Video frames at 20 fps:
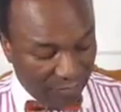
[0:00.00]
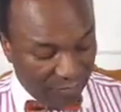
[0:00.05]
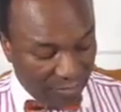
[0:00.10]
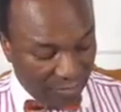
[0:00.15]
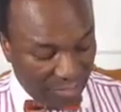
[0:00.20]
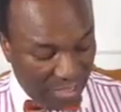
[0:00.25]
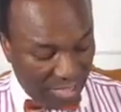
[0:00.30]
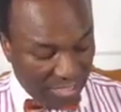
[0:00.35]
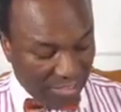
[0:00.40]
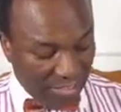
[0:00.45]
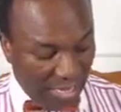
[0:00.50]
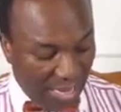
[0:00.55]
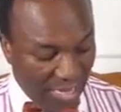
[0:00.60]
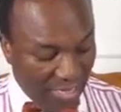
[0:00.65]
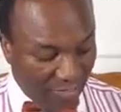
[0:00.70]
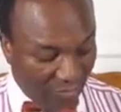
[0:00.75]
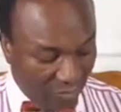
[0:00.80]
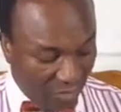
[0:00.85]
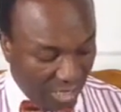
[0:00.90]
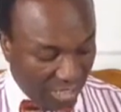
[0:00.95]
that I
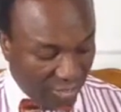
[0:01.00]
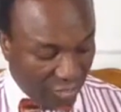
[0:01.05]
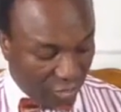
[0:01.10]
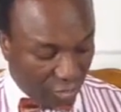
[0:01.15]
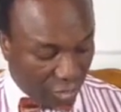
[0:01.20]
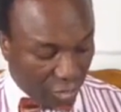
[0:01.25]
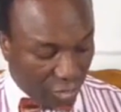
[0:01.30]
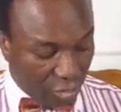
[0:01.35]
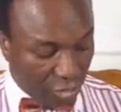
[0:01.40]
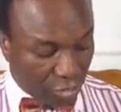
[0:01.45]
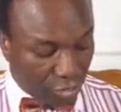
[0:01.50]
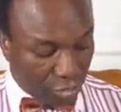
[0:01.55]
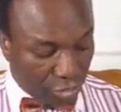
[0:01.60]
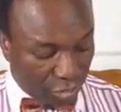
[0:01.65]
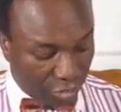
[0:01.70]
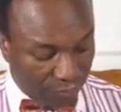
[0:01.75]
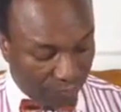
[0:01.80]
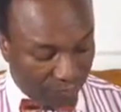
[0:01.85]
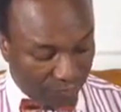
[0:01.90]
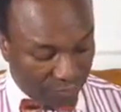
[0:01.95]
read Church
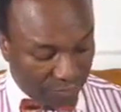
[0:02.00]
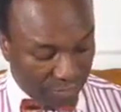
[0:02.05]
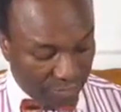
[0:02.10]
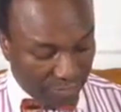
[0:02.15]
Shift.